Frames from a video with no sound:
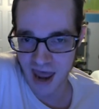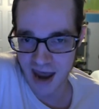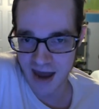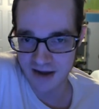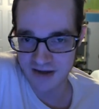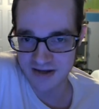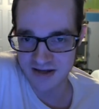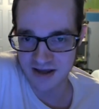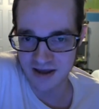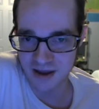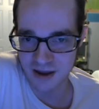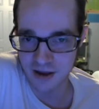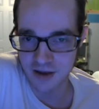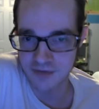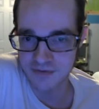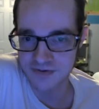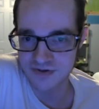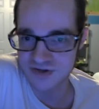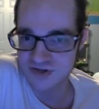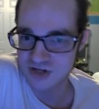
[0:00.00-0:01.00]
that
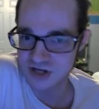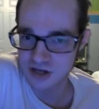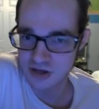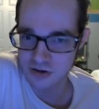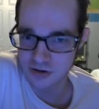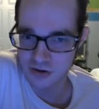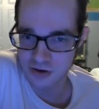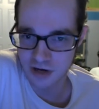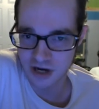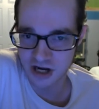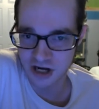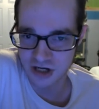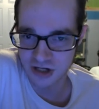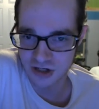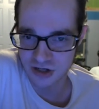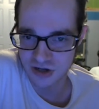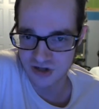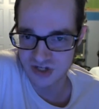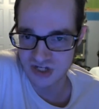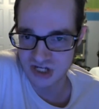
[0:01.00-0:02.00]
if
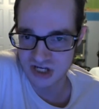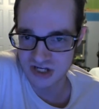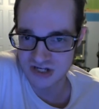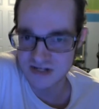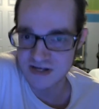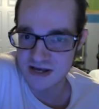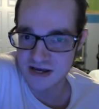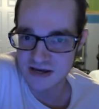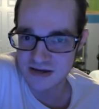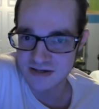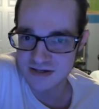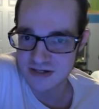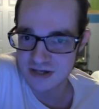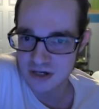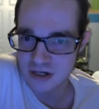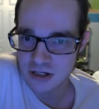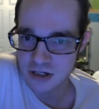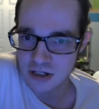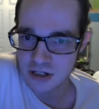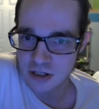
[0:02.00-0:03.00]
Zyuranger
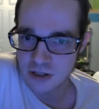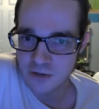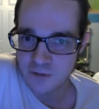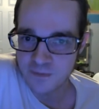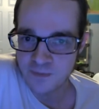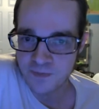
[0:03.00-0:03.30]
succeeds,